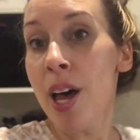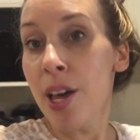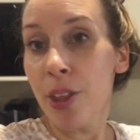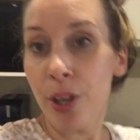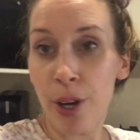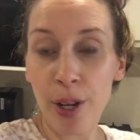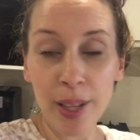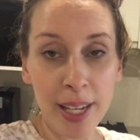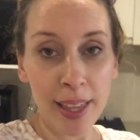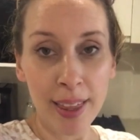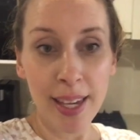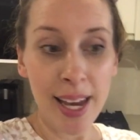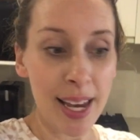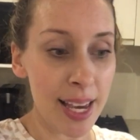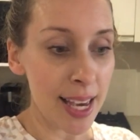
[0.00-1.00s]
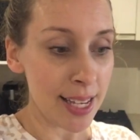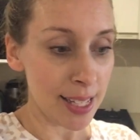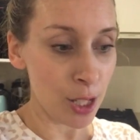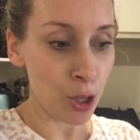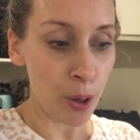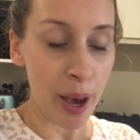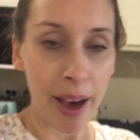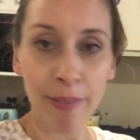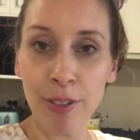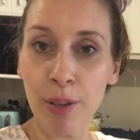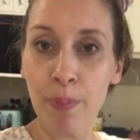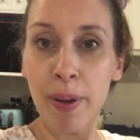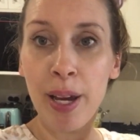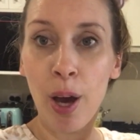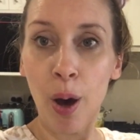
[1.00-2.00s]
The only thing is you have to
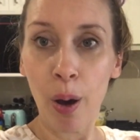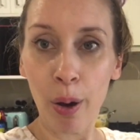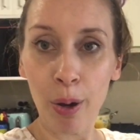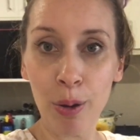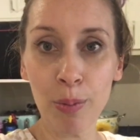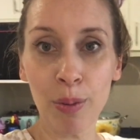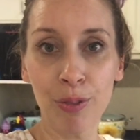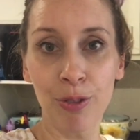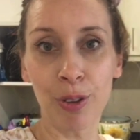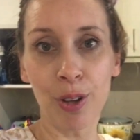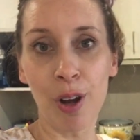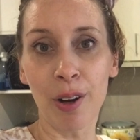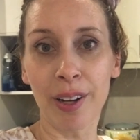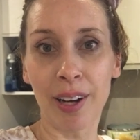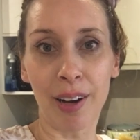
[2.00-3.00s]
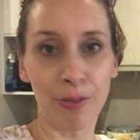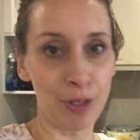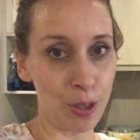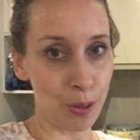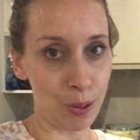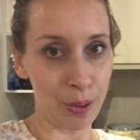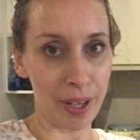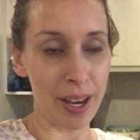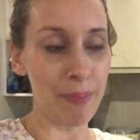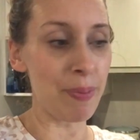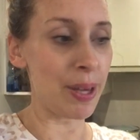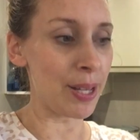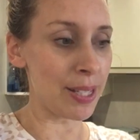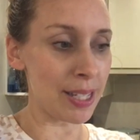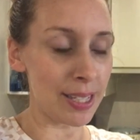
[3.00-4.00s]
be home for long enough to cook it,
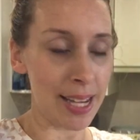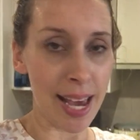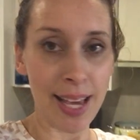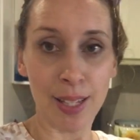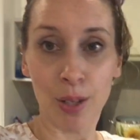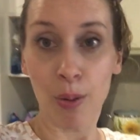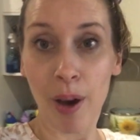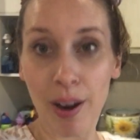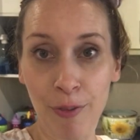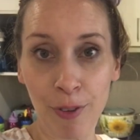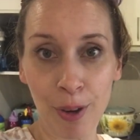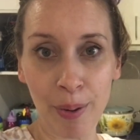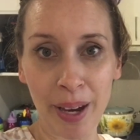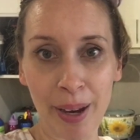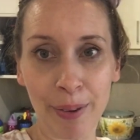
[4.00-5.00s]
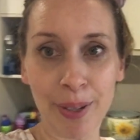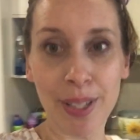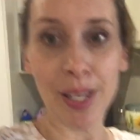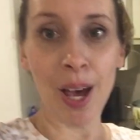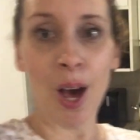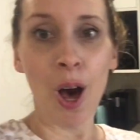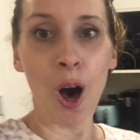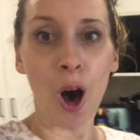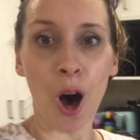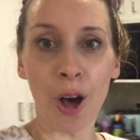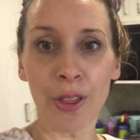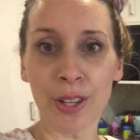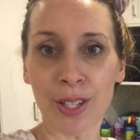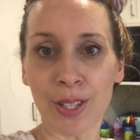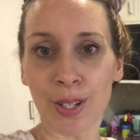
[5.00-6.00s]
because it takes quite a few hours on
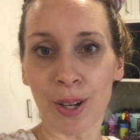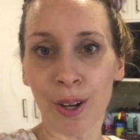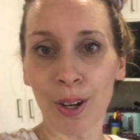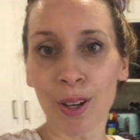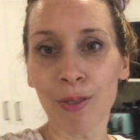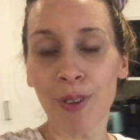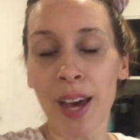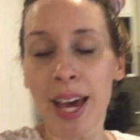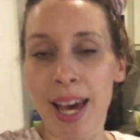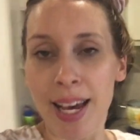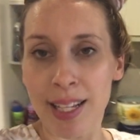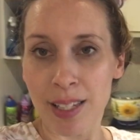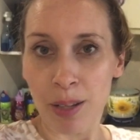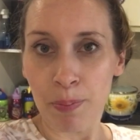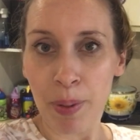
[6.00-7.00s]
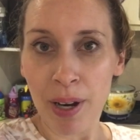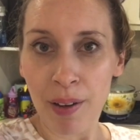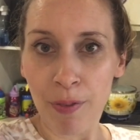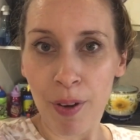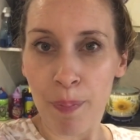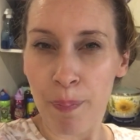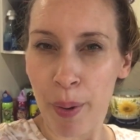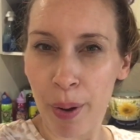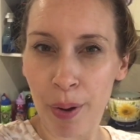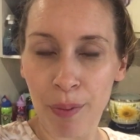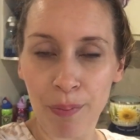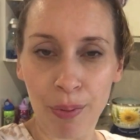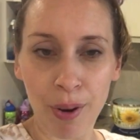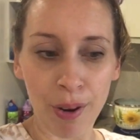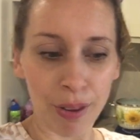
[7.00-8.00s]
the stove. It's a bit of a bone
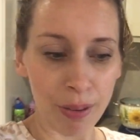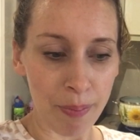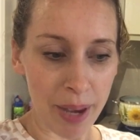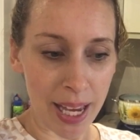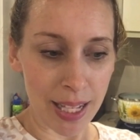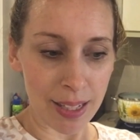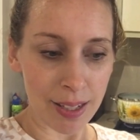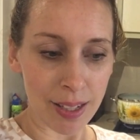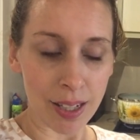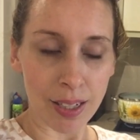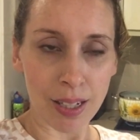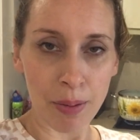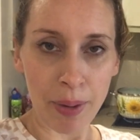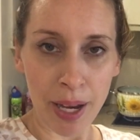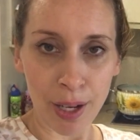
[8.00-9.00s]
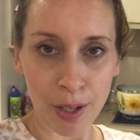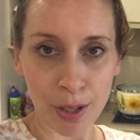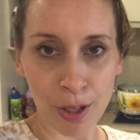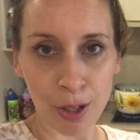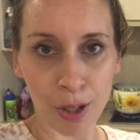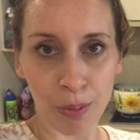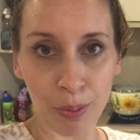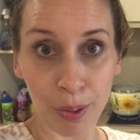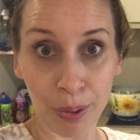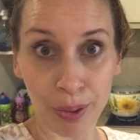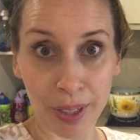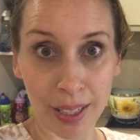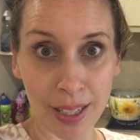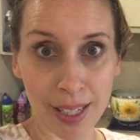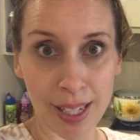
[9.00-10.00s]
broth meets tomato soup all
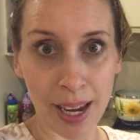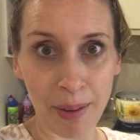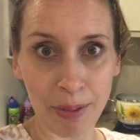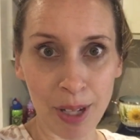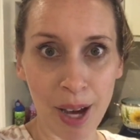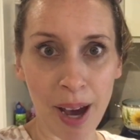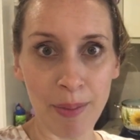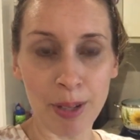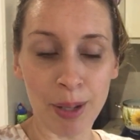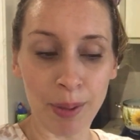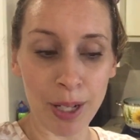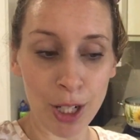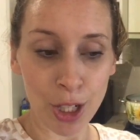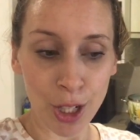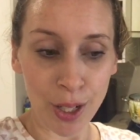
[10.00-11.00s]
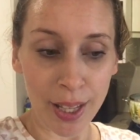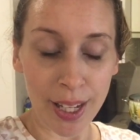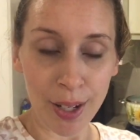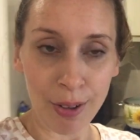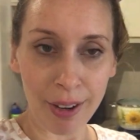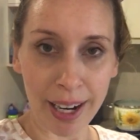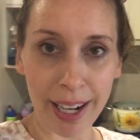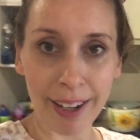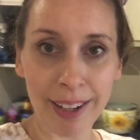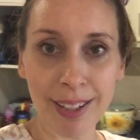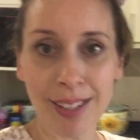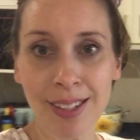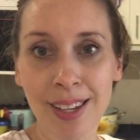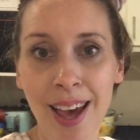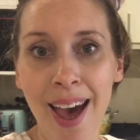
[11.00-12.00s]
at the same time. So I'm going to show you the
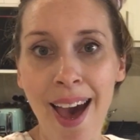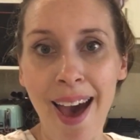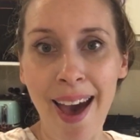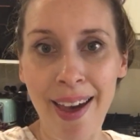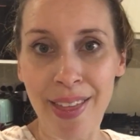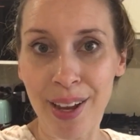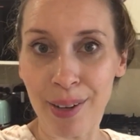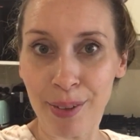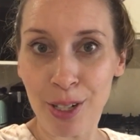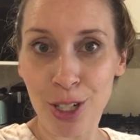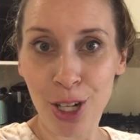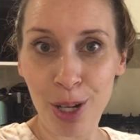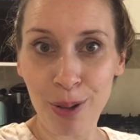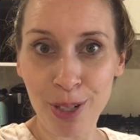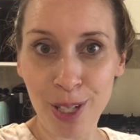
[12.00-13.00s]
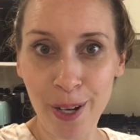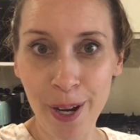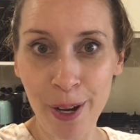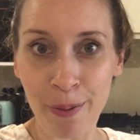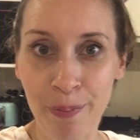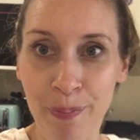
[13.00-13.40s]
ingredients, and then I'm going to show you what to do.